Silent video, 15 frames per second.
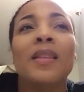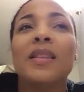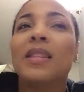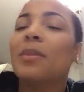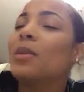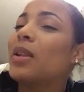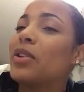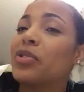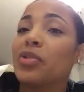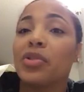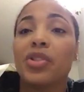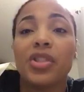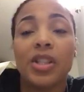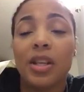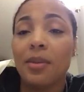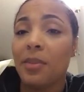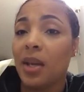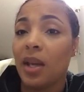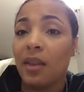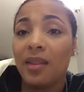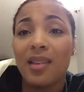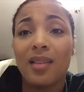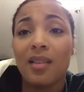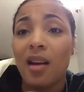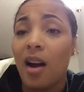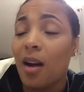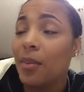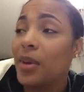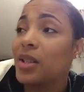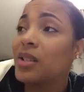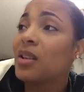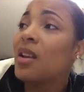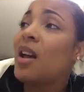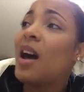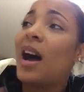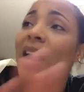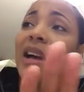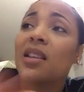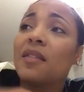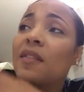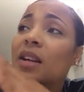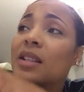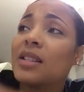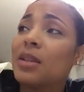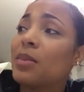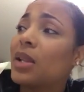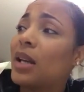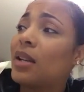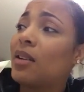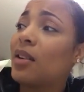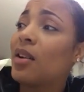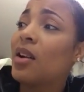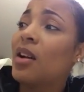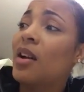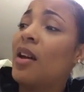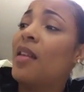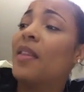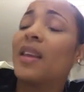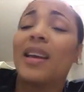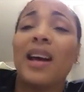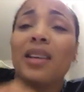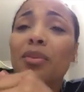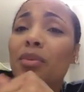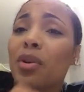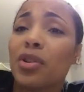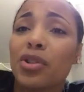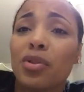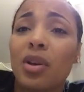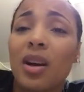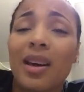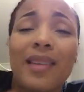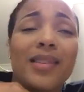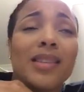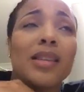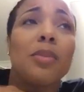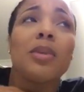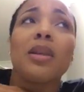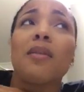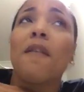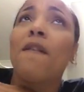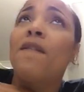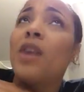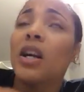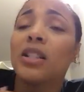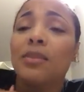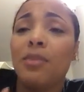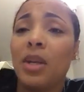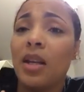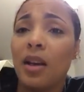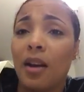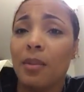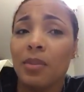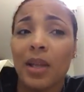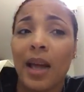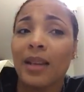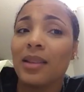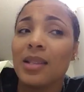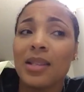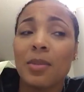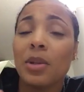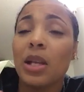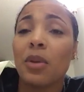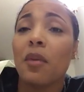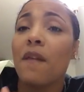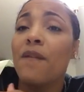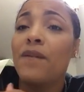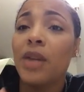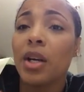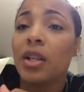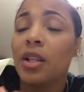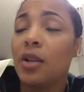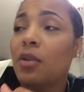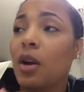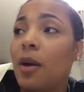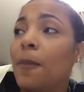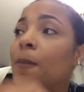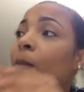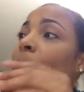The simulators are shit, man. They're garbage. I got in the fucking simulator, then got in a real truck, and the simulator fucked me up. Like, the simulator will fuck you up.